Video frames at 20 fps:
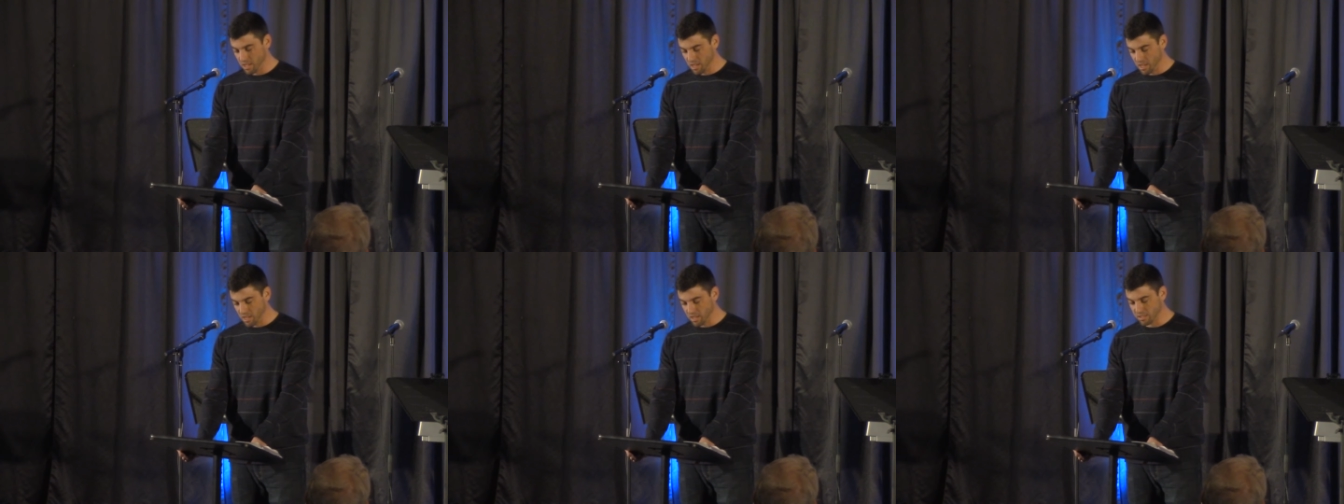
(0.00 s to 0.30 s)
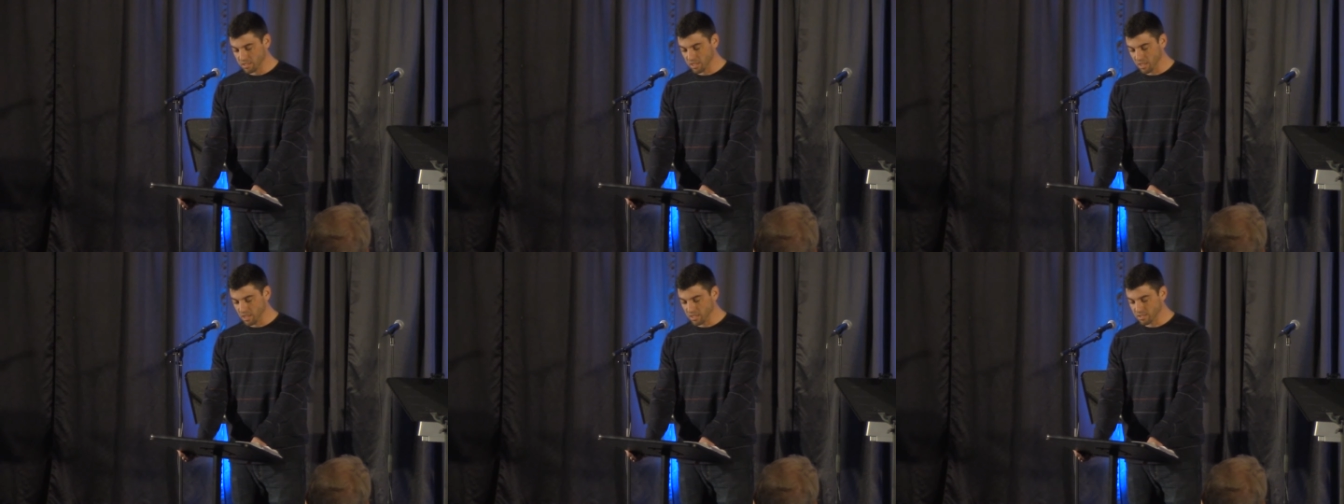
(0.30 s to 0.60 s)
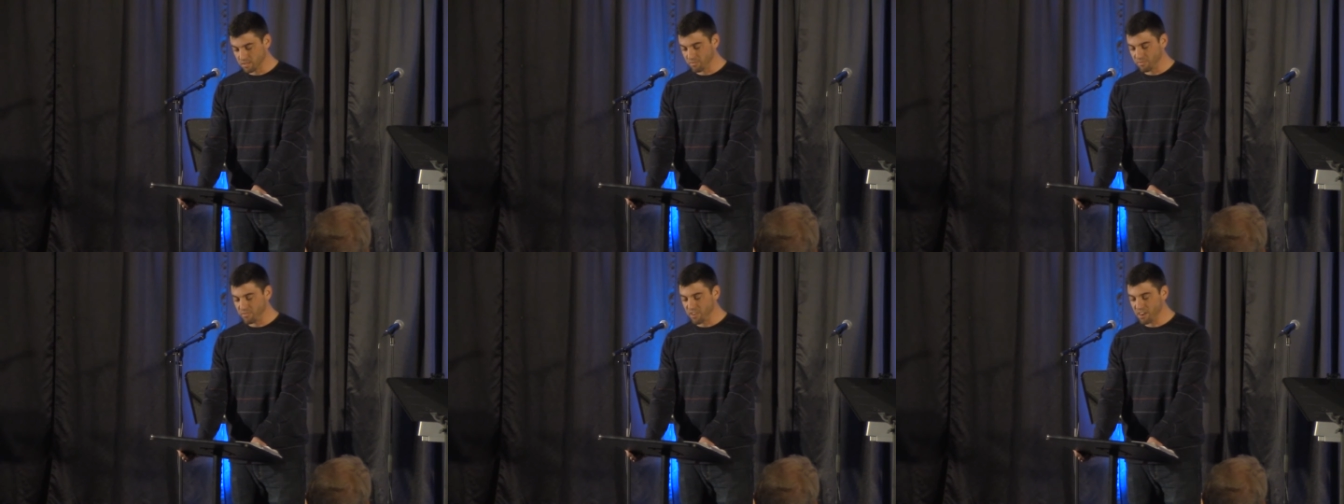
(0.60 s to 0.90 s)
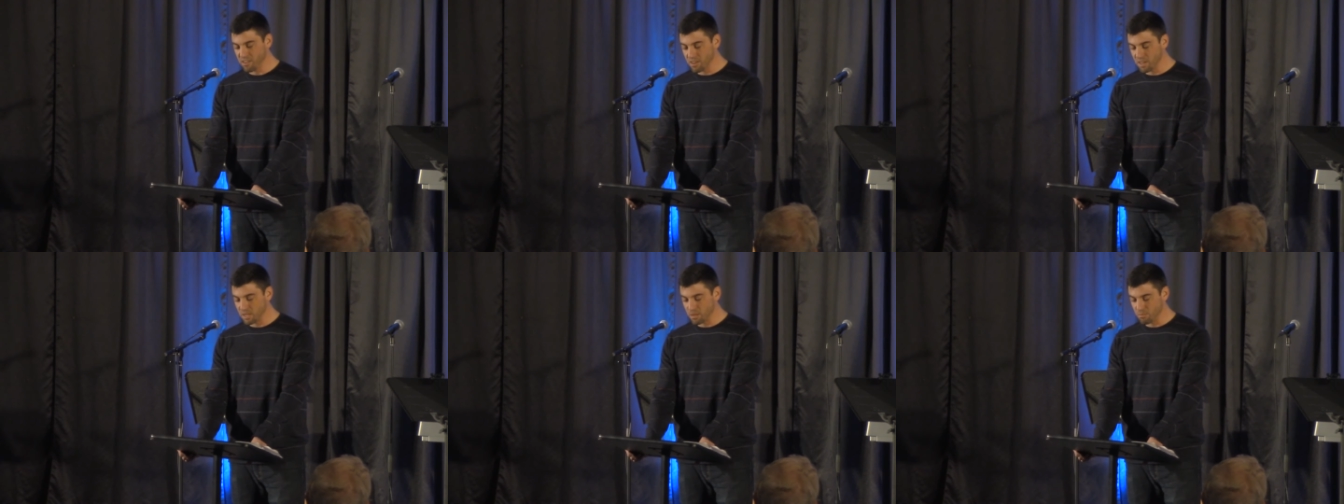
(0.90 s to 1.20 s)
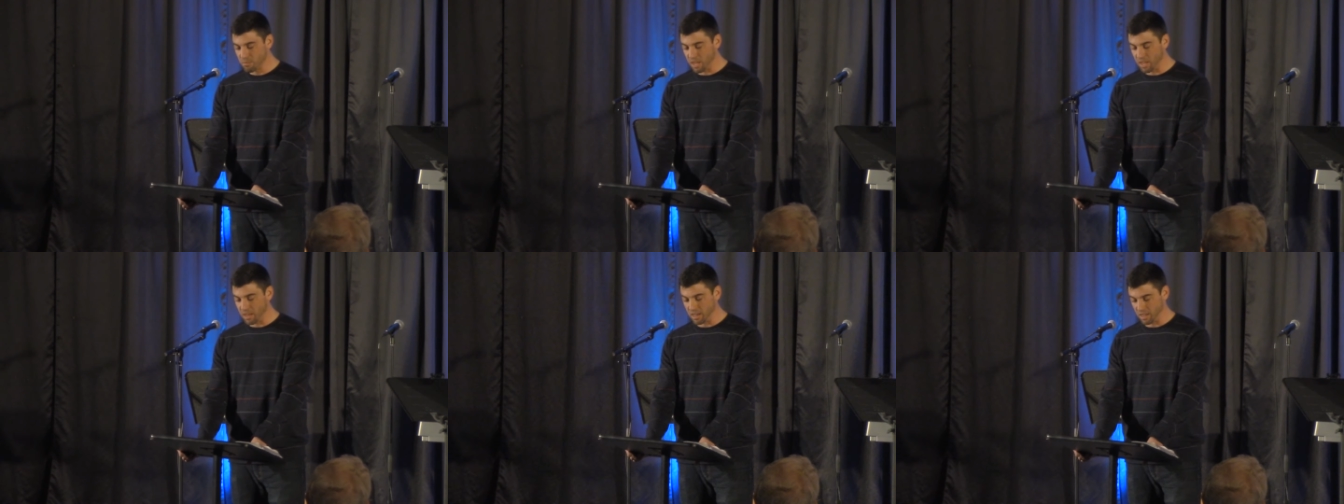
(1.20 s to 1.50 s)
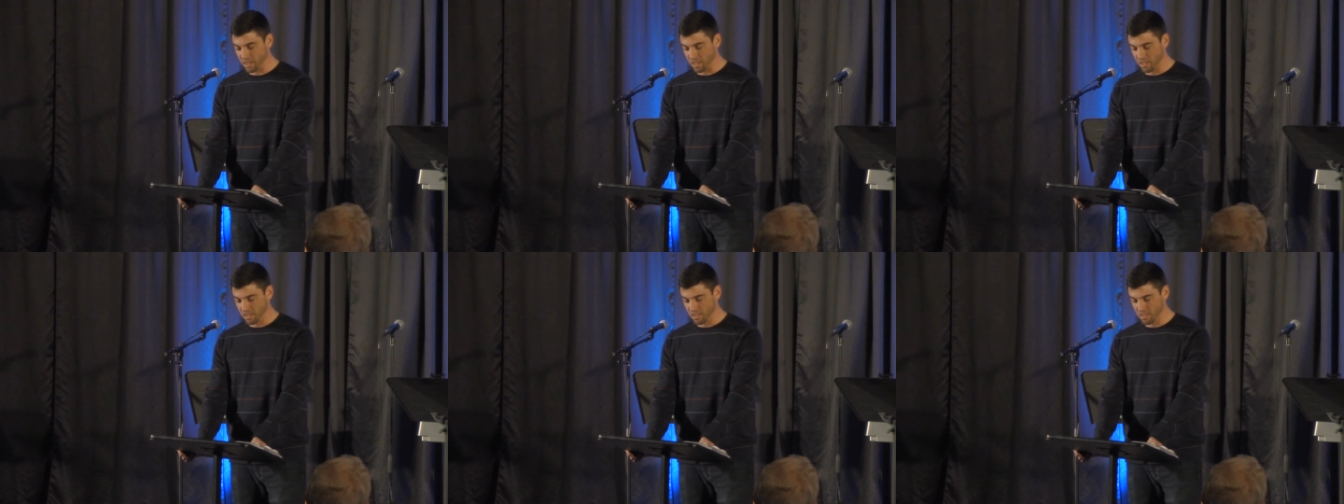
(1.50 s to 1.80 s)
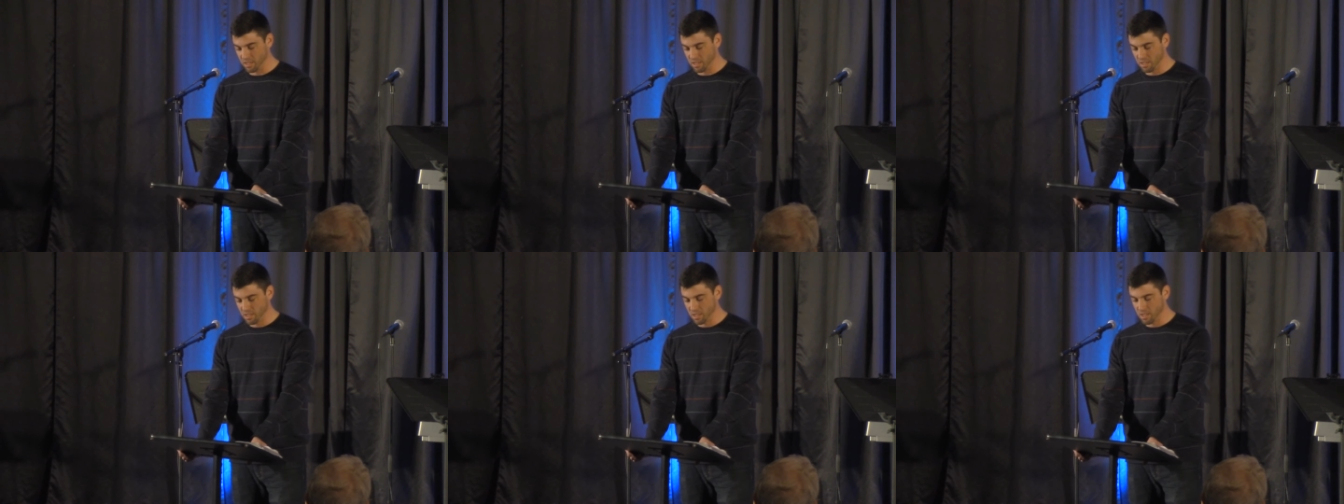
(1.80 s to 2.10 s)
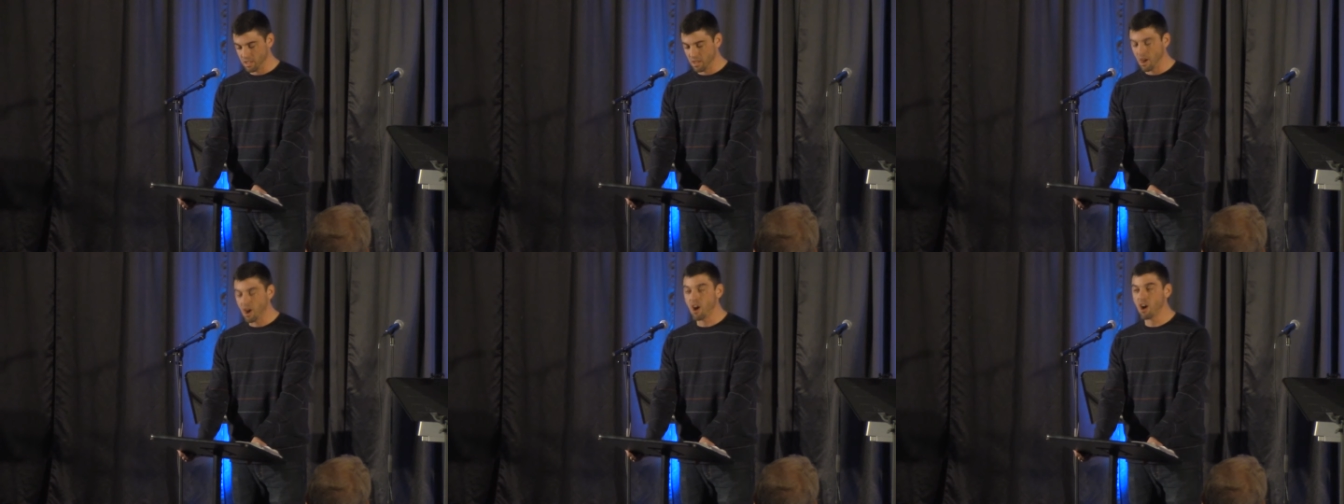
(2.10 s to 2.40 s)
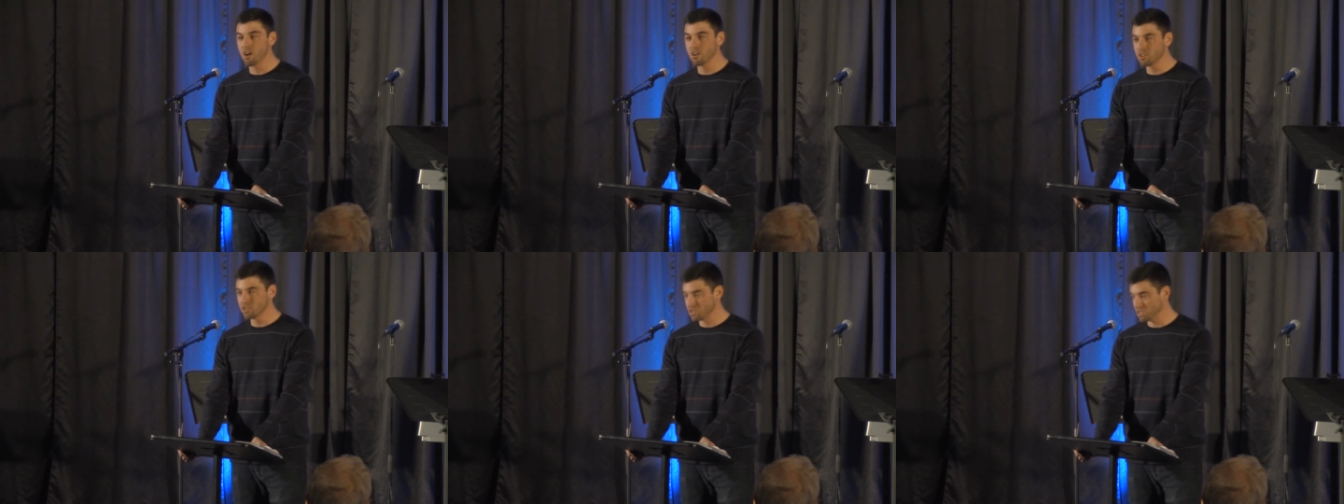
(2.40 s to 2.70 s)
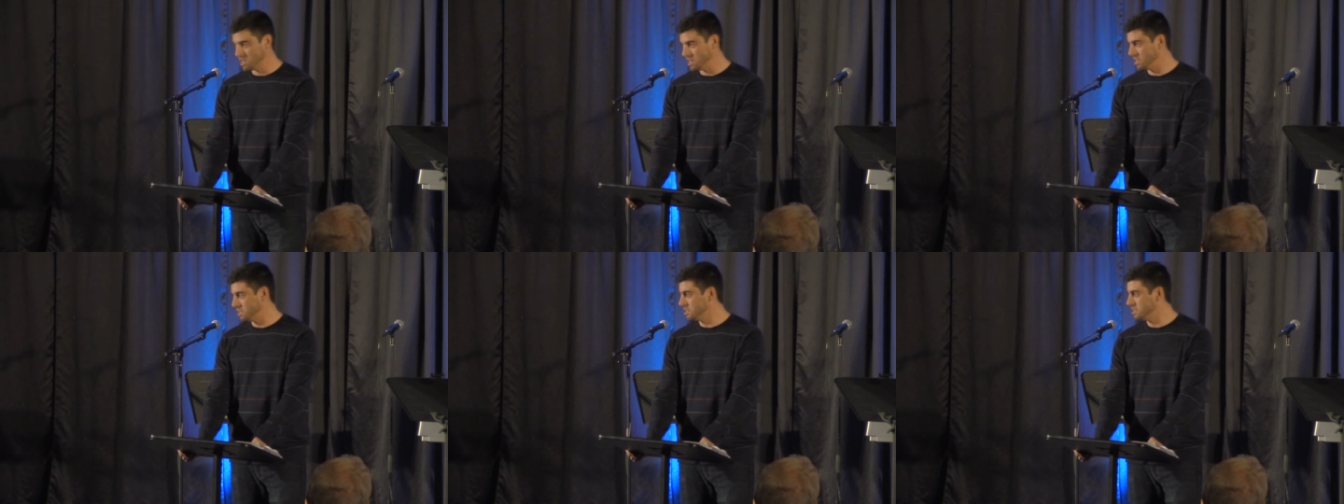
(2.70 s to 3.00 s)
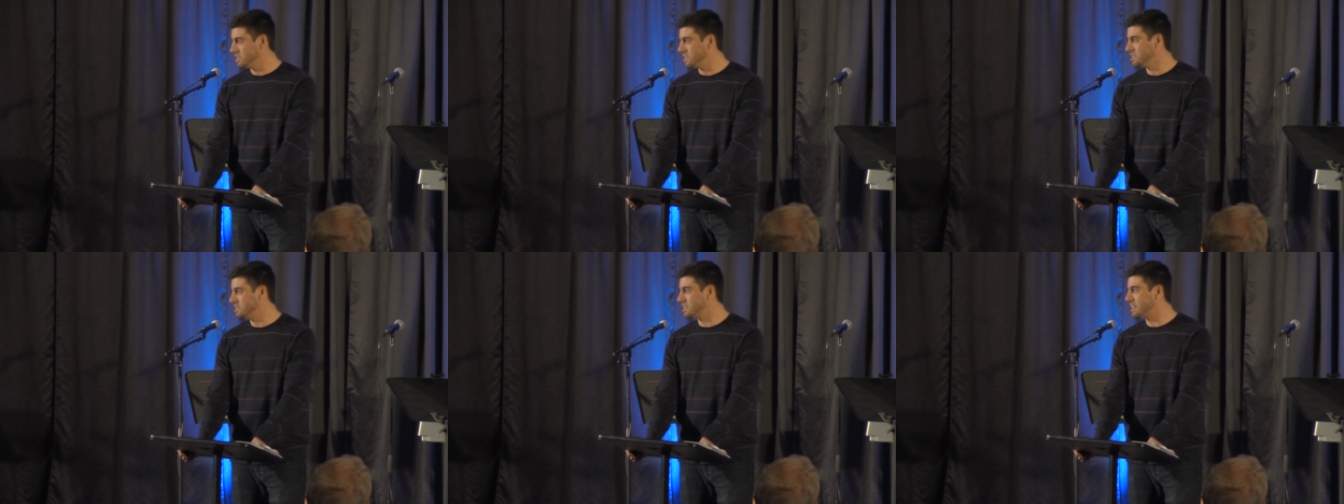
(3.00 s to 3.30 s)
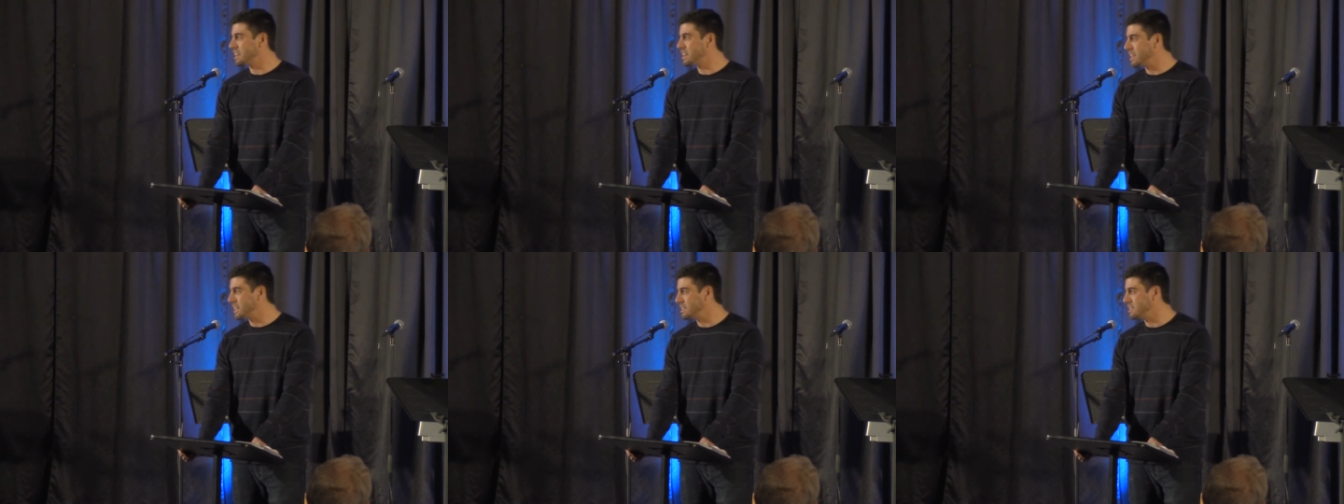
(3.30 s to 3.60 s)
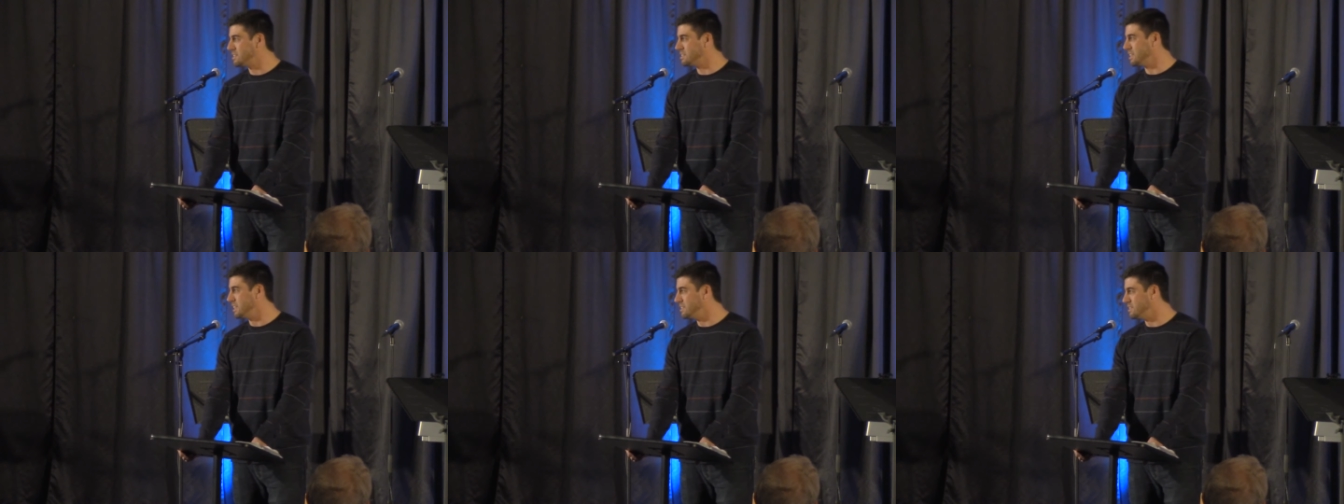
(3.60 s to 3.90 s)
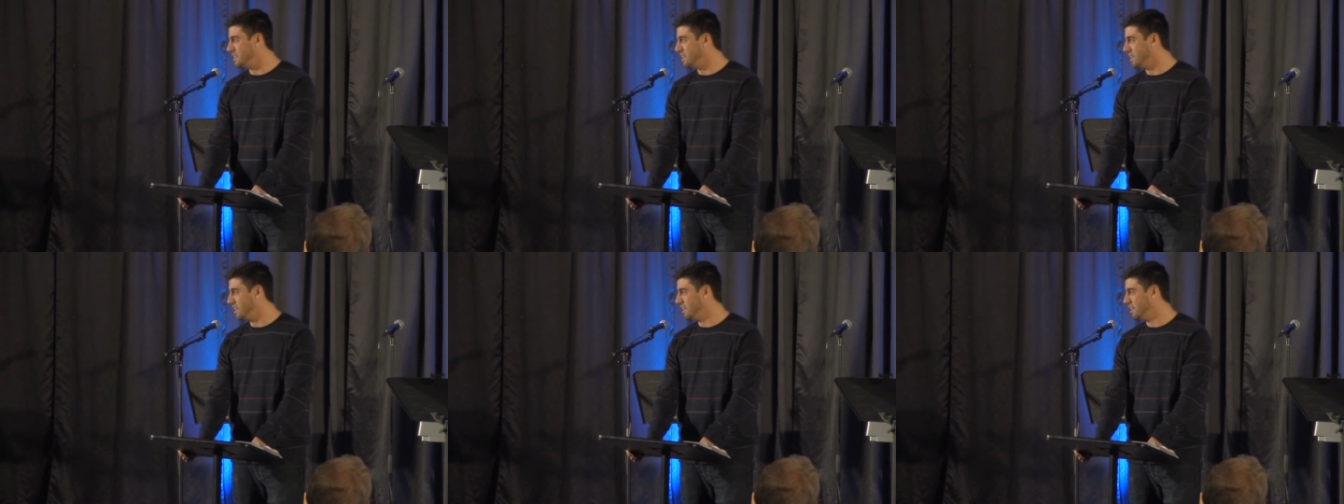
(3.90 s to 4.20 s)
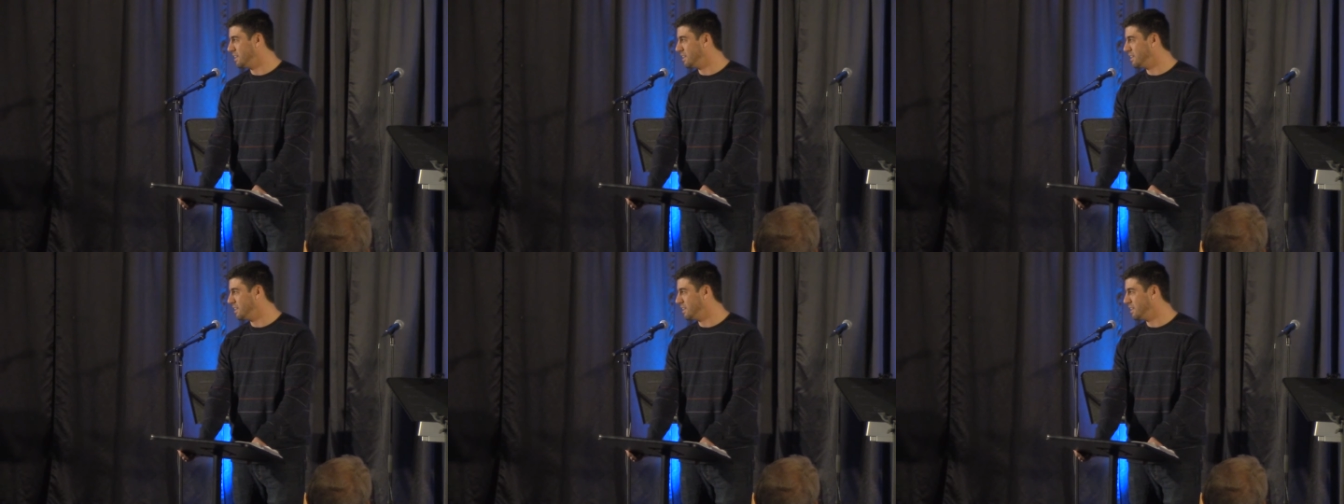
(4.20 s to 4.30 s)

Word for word: it's, it's very demanding. Harshness is the thing that's easy.